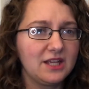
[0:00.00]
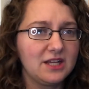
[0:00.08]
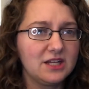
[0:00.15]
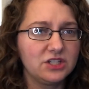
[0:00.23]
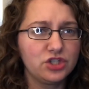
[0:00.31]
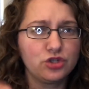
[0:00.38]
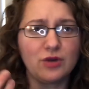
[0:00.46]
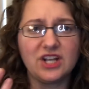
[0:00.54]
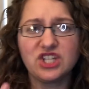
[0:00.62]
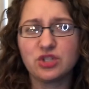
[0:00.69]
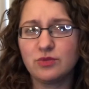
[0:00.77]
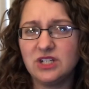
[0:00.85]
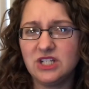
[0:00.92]
stress
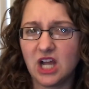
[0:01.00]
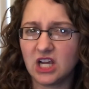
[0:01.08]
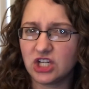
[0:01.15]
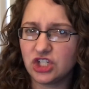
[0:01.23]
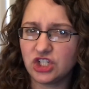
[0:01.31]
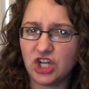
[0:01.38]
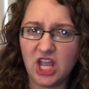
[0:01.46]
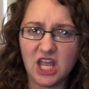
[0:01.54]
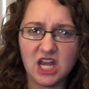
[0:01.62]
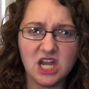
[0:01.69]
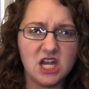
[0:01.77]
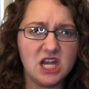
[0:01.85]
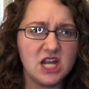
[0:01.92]

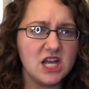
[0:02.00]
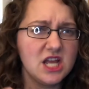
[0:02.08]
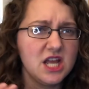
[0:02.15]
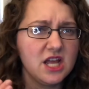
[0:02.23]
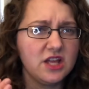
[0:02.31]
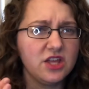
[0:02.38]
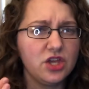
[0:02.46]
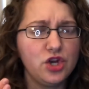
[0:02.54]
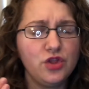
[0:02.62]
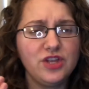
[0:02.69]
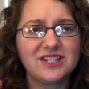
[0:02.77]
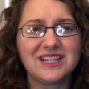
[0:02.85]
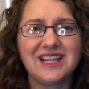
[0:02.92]
reduction,
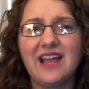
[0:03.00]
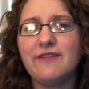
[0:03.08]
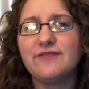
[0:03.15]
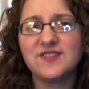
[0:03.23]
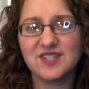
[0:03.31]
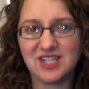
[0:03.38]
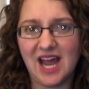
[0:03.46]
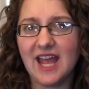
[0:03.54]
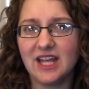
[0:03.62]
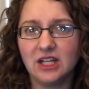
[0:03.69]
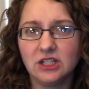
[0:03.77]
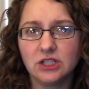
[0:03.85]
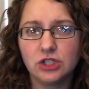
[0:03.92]
these
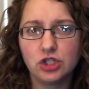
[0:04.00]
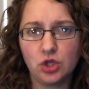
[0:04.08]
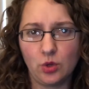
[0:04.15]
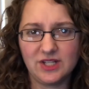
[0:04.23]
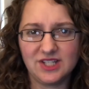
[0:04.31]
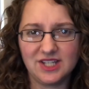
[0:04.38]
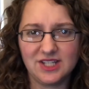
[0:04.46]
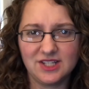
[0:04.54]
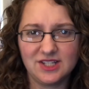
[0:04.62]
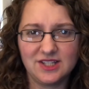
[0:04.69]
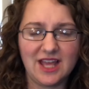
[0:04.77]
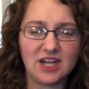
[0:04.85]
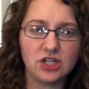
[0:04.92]
lifestyle choices
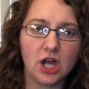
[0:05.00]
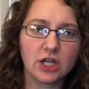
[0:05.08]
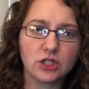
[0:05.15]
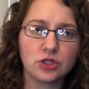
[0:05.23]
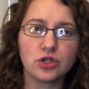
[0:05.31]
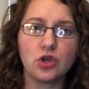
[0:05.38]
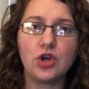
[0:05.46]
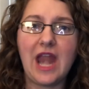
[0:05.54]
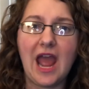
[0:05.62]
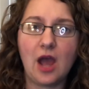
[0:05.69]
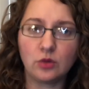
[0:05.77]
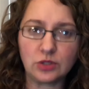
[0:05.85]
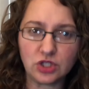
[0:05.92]
that doctors are
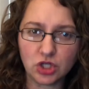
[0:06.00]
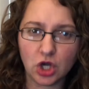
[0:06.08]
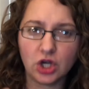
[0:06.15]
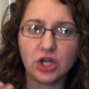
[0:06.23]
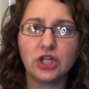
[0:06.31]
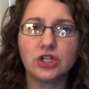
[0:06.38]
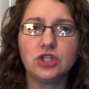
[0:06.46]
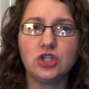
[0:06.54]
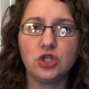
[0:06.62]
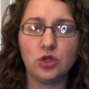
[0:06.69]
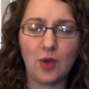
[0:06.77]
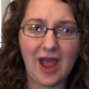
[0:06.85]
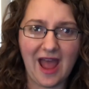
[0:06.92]
now starting to
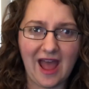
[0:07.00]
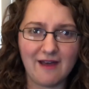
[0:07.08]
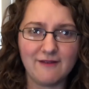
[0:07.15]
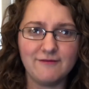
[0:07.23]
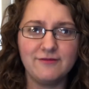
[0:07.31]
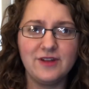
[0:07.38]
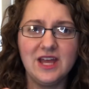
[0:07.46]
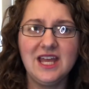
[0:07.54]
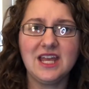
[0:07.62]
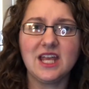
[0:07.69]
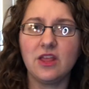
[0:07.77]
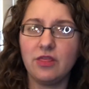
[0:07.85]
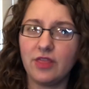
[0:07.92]
have
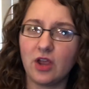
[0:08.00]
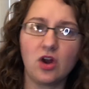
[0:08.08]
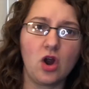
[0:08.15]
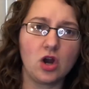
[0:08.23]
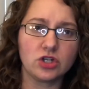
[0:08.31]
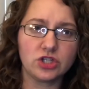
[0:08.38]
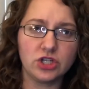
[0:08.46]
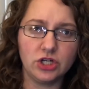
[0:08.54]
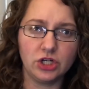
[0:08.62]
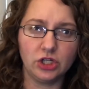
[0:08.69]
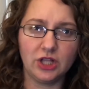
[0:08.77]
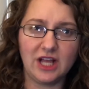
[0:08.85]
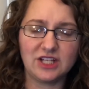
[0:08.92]
in their
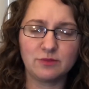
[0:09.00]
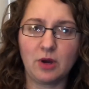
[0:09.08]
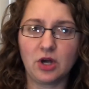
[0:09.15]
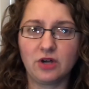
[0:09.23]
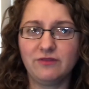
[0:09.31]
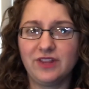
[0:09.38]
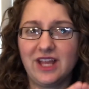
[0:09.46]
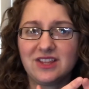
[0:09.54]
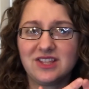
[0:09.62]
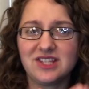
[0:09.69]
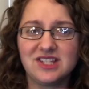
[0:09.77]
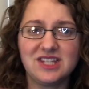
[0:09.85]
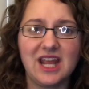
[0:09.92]
arsenal as part of like the
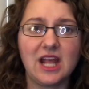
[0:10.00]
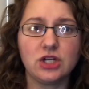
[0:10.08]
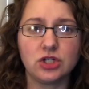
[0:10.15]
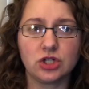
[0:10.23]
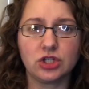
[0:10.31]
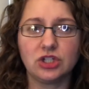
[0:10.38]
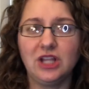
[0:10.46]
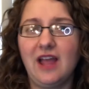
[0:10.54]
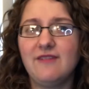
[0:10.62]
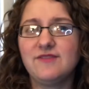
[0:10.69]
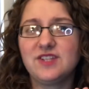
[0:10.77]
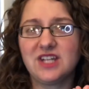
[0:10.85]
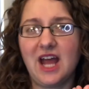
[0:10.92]
standard
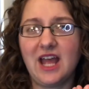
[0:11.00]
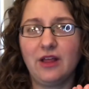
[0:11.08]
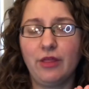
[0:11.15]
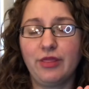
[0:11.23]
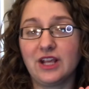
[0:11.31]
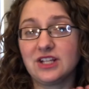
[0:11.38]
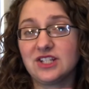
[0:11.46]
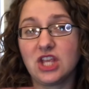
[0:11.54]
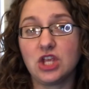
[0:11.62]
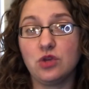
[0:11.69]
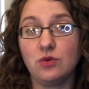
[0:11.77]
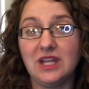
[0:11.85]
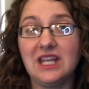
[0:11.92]
lifestyle things that you
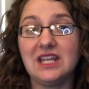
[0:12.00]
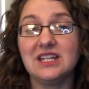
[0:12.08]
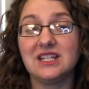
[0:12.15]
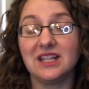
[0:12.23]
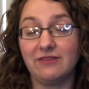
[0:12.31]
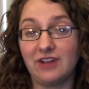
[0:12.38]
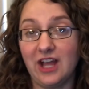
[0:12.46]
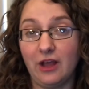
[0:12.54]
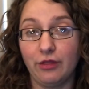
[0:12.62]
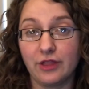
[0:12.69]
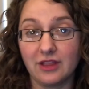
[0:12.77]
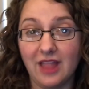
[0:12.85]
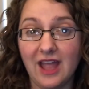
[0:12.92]
need to live a
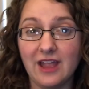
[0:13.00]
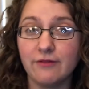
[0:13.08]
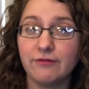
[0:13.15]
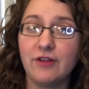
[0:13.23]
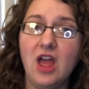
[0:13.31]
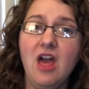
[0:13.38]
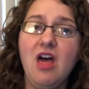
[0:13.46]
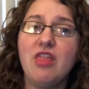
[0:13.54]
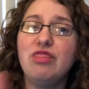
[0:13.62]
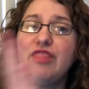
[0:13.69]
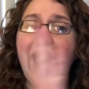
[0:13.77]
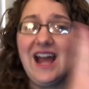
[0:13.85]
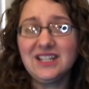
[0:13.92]
healthy life,
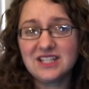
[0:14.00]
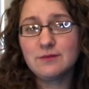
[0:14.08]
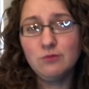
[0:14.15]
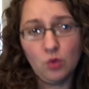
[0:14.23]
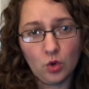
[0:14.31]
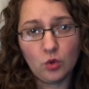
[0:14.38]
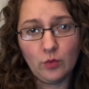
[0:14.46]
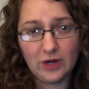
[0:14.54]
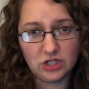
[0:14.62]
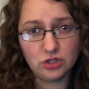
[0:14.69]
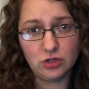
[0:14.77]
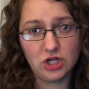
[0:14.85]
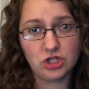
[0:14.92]
that's more where
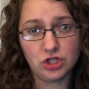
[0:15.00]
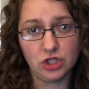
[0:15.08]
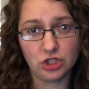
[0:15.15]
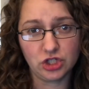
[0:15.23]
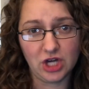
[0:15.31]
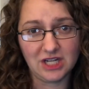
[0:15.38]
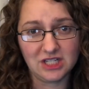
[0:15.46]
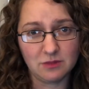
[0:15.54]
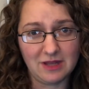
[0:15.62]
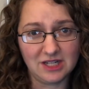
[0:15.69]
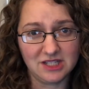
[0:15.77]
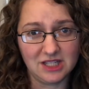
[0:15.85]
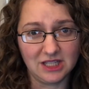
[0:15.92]
traditional Chinese
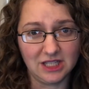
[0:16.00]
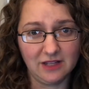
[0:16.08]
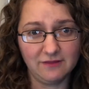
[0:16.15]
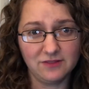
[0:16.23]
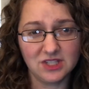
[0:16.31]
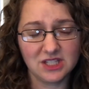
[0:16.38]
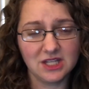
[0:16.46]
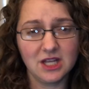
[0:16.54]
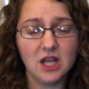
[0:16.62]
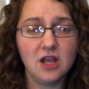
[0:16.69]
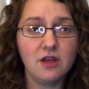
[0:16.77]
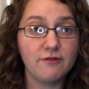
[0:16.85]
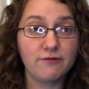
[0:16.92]
medicine lives.
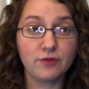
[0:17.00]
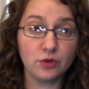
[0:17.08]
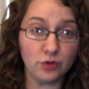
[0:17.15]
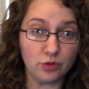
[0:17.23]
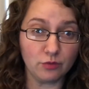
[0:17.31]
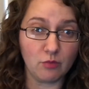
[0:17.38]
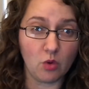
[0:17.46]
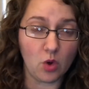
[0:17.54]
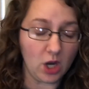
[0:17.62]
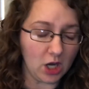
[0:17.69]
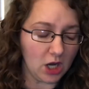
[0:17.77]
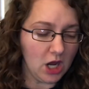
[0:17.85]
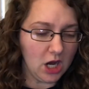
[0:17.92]

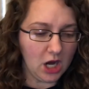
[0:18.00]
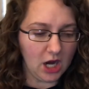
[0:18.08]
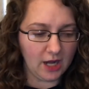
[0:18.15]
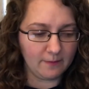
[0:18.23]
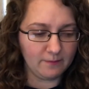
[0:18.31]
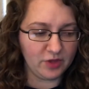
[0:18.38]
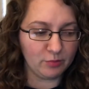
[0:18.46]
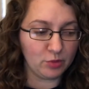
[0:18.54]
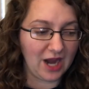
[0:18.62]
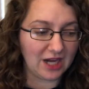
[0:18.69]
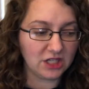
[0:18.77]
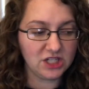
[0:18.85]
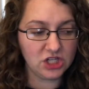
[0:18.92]
Furthermore, the
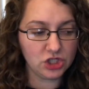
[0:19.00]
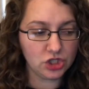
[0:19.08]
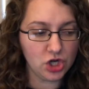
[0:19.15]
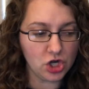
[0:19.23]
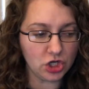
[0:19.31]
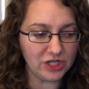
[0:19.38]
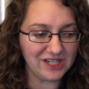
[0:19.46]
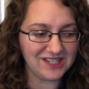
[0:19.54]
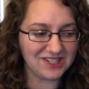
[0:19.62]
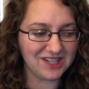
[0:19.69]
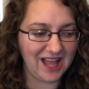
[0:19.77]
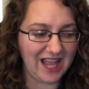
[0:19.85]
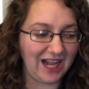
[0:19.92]
practitioner is
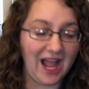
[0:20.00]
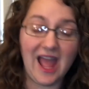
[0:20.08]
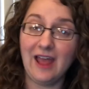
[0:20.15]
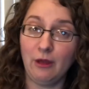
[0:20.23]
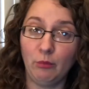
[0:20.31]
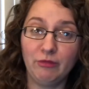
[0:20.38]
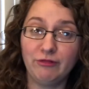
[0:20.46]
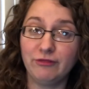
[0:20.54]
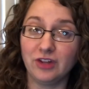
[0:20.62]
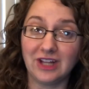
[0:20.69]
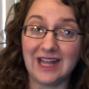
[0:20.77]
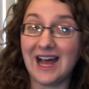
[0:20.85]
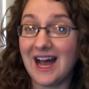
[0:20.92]
like a helpful
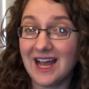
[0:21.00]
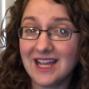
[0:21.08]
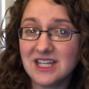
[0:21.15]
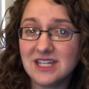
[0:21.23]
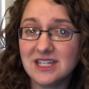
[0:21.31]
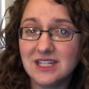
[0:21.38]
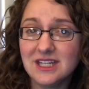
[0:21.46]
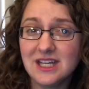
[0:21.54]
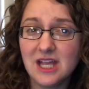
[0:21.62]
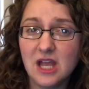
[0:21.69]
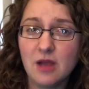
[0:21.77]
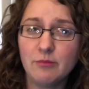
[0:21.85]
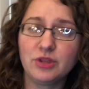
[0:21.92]
guide,
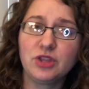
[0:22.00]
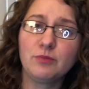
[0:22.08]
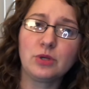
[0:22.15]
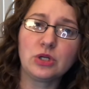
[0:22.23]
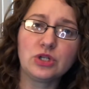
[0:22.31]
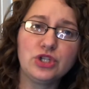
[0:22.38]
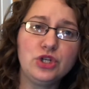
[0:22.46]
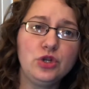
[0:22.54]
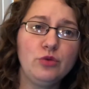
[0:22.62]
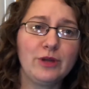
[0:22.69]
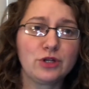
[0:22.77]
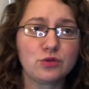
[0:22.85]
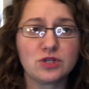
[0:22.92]
but the person who
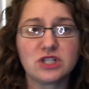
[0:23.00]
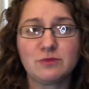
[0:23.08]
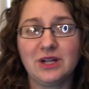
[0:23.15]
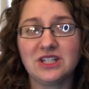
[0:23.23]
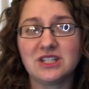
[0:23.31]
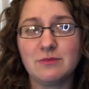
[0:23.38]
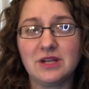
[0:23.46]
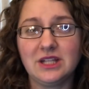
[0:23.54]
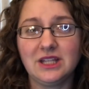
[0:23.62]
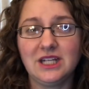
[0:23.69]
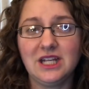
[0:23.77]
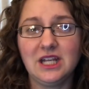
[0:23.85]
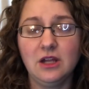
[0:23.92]
bears
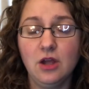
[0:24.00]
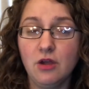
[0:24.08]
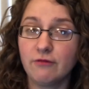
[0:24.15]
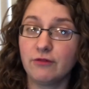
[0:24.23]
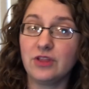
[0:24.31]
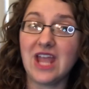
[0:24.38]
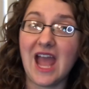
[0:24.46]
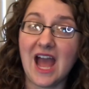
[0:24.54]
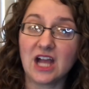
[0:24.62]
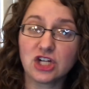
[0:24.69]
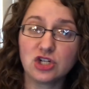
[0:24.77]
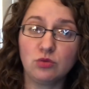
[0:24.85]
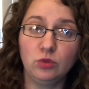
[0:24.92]
responsibility for the
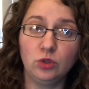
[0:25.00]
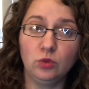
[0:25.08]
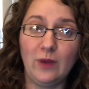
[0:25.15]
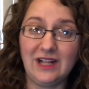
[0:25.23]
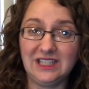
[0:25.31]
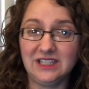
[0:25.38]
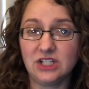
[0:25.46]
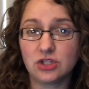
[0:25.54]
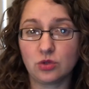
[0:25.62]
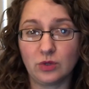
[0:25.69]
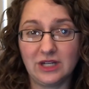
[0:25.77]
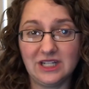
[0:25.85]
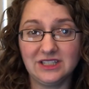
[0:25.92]
actual wellness or
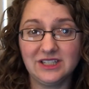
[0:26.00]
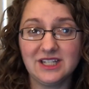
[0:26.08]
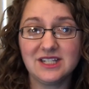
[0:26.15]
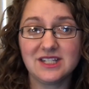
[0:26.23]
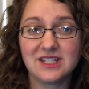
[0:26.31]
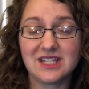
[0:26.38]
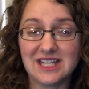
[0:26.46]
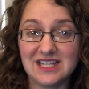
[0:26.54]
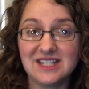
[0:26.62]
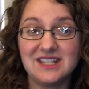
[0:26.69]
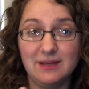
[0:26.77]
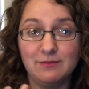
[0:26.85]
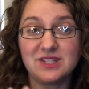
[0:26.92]
illness is
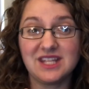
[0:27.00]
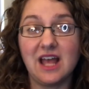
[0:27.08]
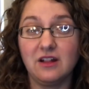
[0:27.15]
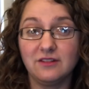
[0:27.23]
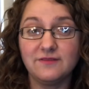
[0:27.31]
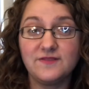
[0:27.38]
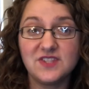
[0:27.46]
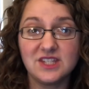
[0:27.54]
themselves.